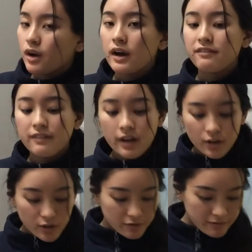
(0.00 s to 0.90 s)
Alright, very
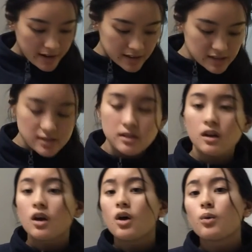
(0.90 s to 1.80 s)
good, friends.
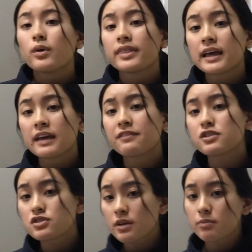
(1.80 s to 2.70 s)
Well, thank you for
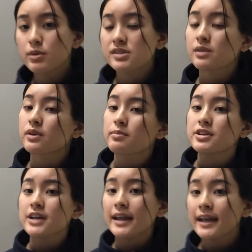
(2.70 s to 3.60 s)
doing music with
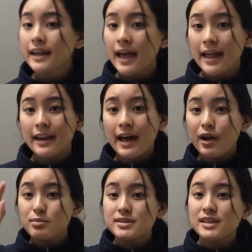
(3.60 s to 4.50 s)
Miss Shannon, and I
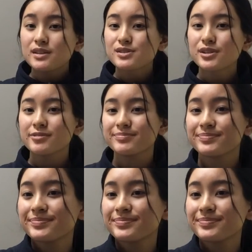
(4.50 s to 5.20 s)
hope to see you soon.